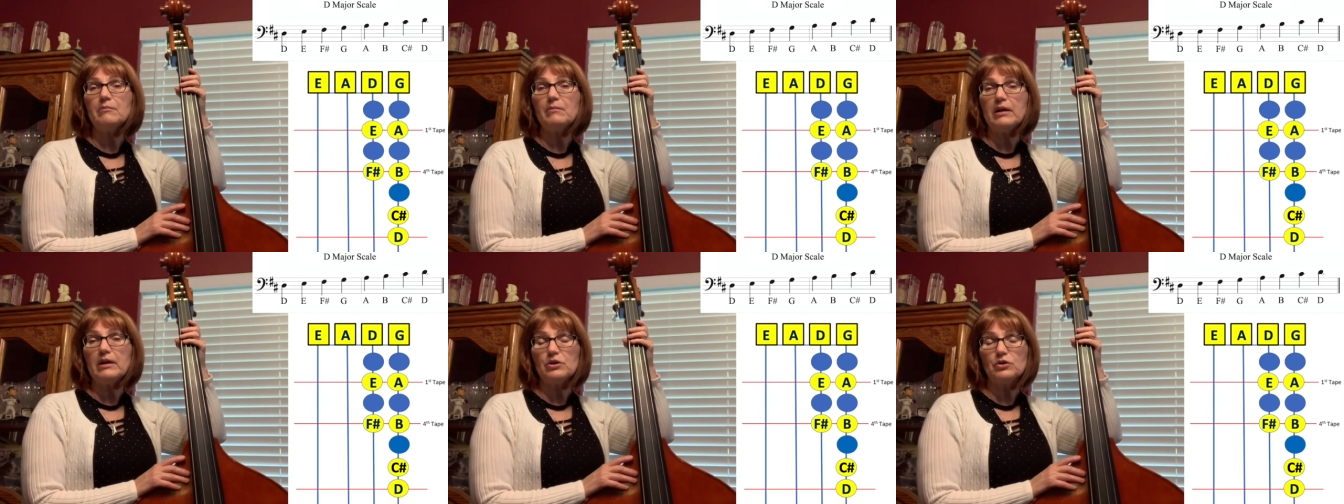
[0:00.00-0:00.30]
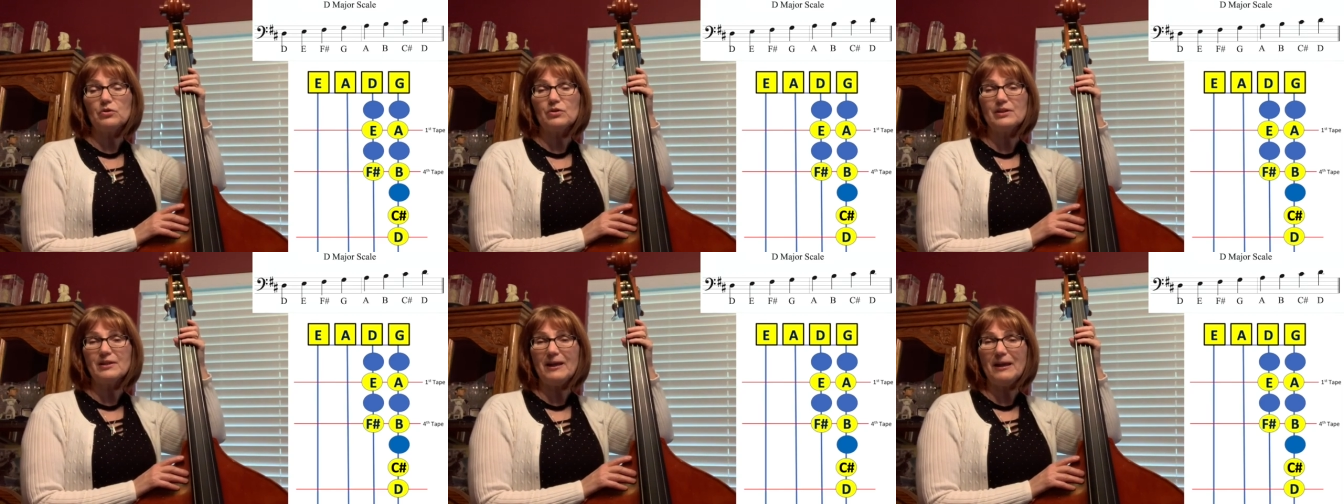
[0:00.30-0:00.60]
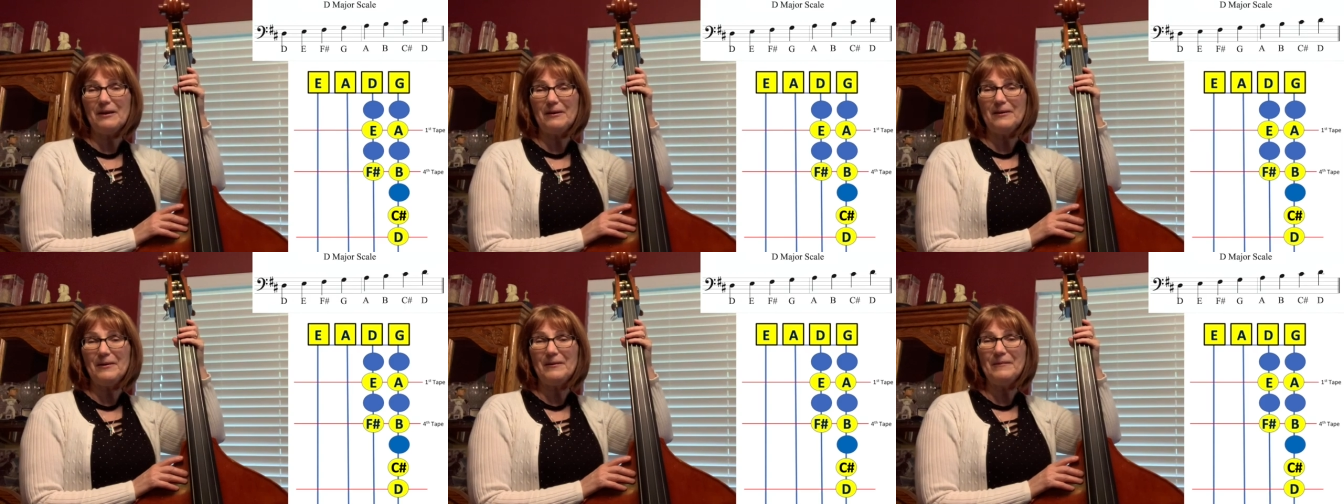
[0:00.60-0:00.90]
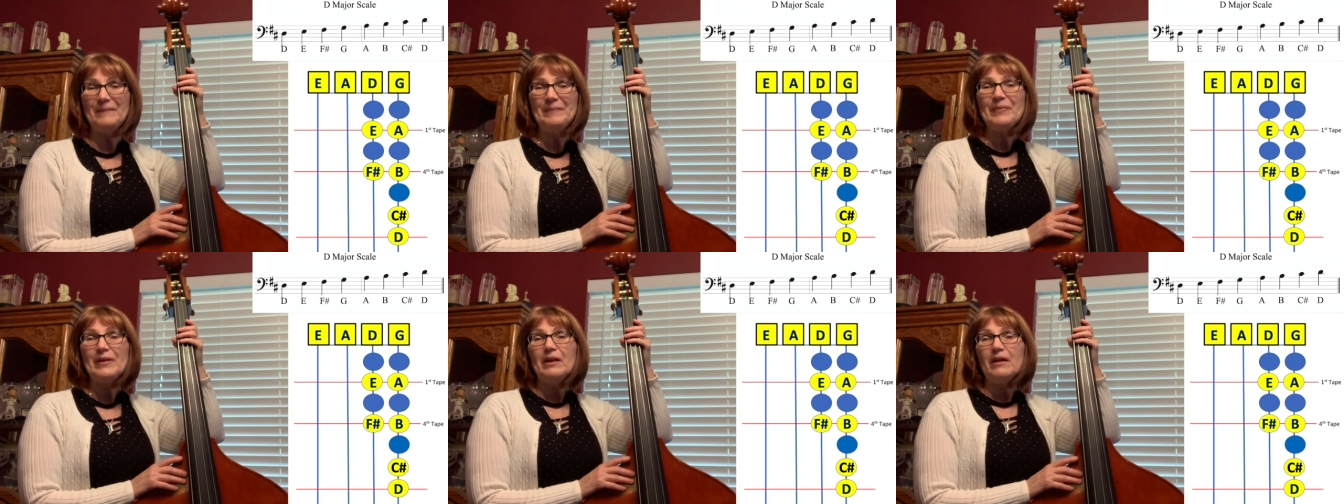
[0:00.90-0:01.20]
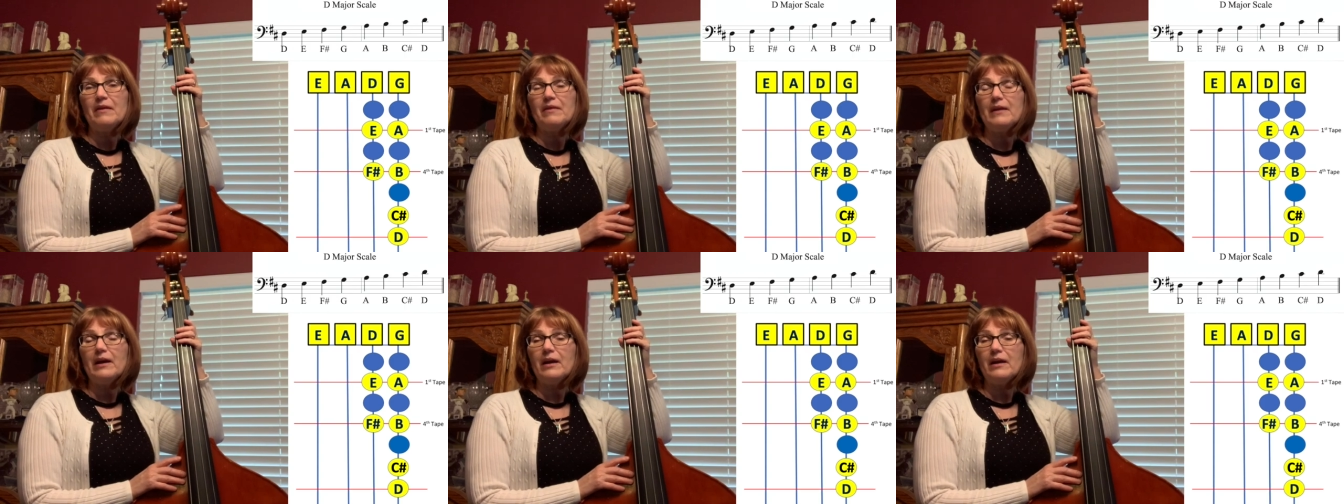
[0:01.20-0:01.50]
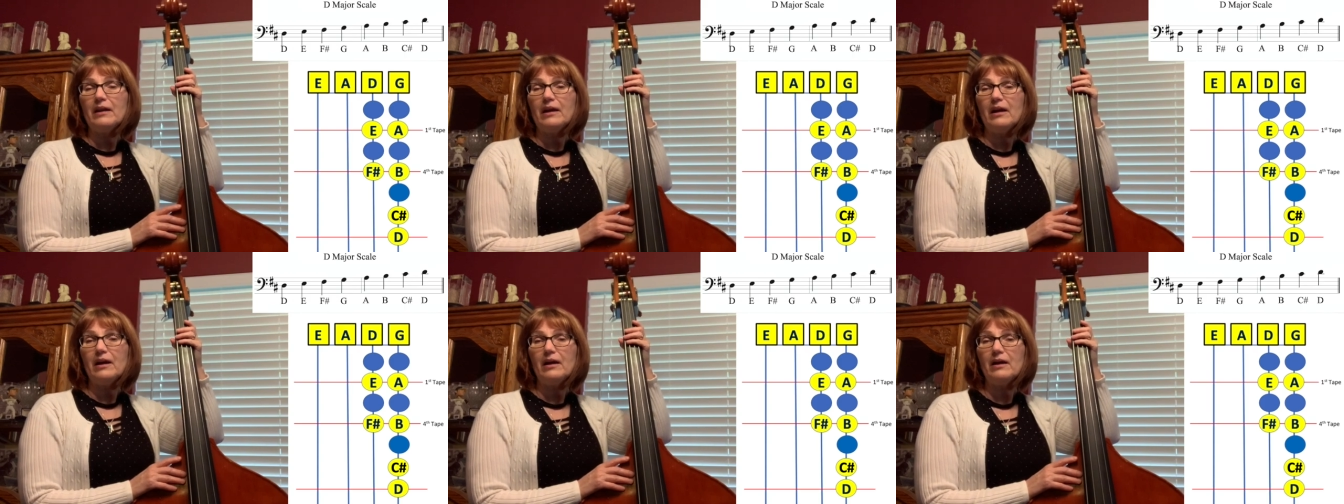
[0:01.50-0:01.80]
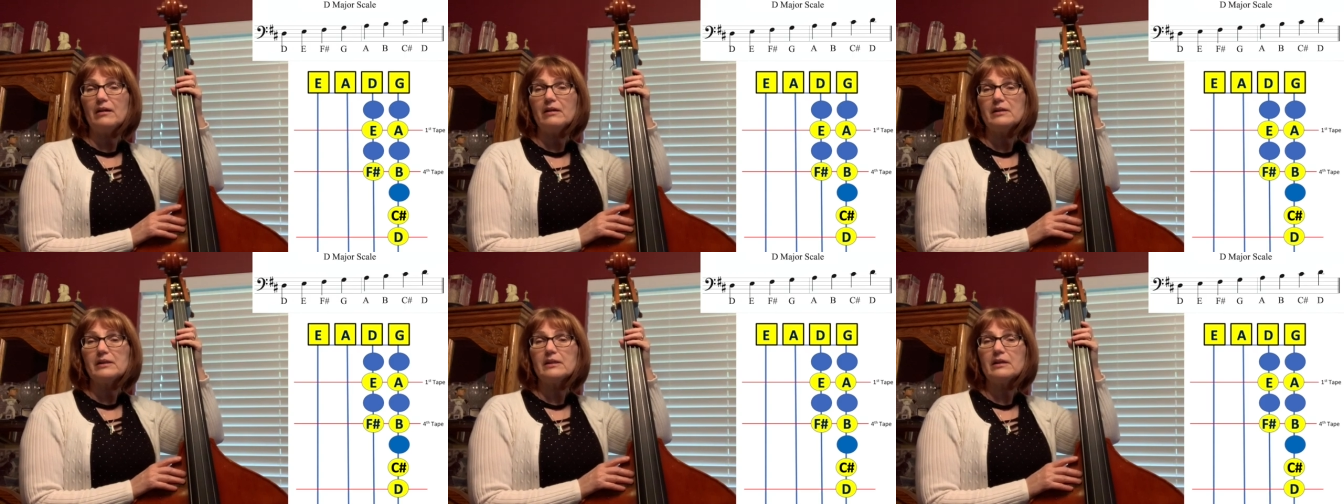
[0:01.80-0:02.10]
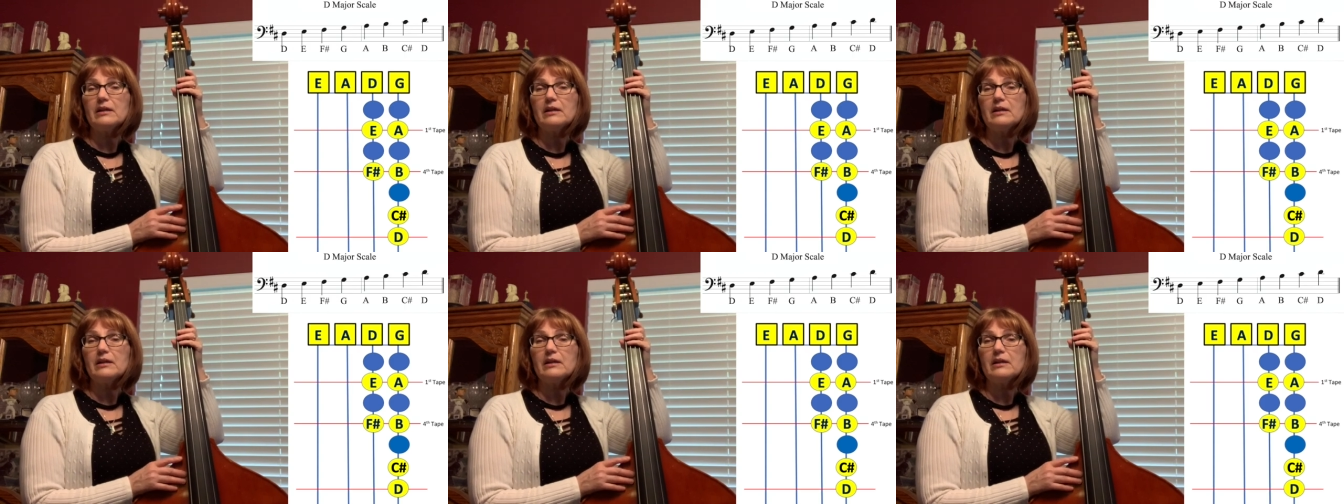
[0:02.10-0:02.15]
major scale that has